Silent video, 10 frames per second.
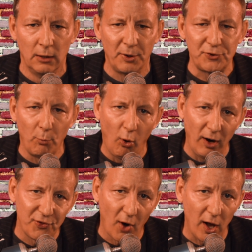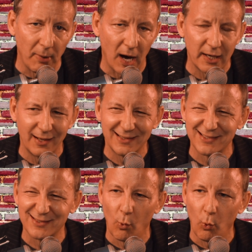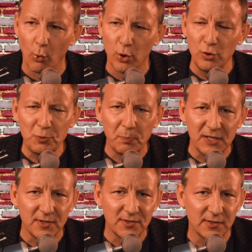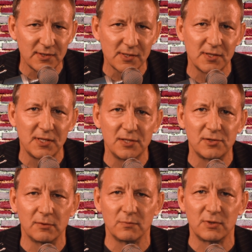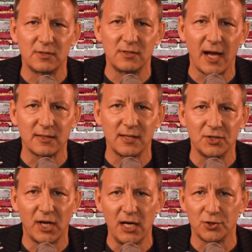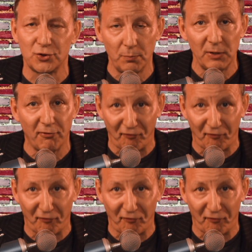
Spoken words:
But the more I thought about it, it's whose business is it to teach them sex education? It should be the